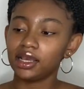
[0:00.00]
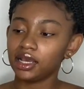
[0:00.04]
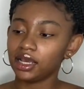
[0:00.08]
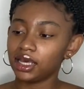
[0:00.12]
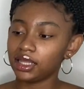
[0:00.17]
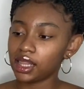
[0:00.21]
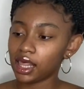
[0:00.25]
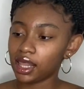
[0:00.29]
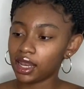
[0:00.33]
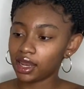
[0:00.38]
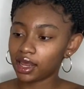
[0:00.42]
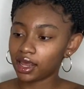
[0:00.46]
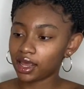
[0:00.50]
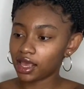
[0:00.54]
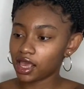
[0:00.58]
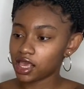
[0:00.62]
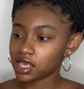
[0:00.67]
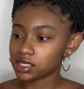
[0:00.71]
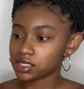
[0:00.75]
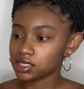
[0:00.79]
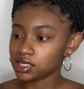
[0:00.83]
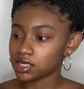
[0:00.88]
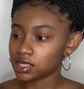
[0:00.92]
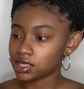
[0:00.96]
And then it
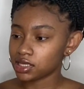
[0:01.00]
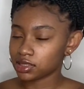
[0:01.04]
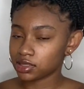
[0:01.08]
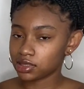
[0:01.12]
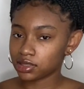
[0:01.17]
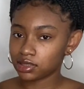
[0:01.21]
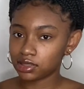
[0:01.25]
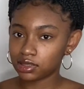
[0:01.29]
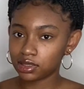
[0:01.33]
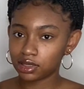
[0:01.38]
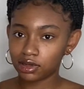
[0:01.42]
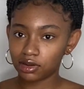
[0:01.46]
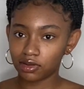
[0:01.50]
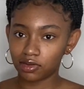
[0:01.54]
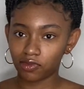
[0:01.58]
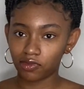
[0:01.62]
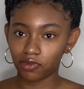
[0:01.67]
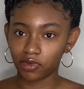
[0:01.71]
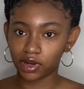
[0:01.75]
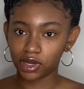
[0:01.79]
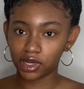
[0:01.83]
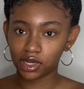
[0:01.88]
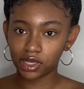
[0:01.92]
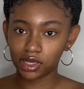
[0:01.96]
has this
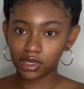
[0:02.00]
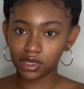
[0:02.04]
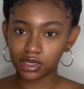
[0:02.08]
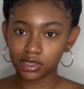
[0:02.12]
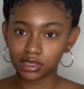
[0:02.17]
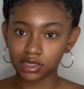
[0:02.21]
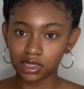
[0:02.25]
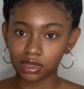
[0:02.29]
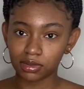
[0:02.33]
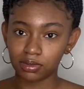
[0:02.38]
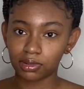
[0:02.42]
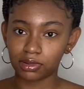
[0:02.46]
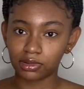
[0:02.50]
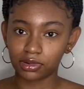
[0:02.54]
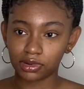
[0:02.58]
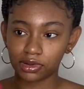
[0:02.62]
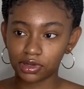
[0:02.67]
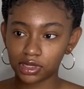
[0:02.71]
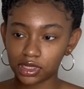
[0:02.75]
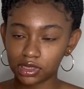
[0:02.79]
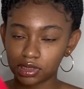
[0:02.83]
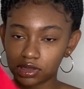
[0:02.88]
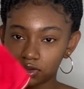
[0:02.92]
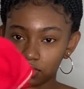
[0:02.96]
ring zipper
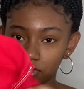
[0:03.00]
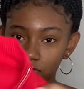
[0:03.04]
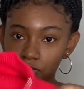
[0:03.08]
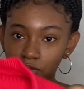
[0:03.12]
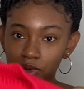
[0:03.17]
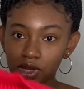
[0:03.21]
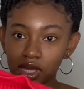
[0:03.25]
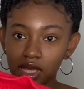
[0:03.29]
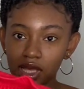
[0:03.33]
on it too.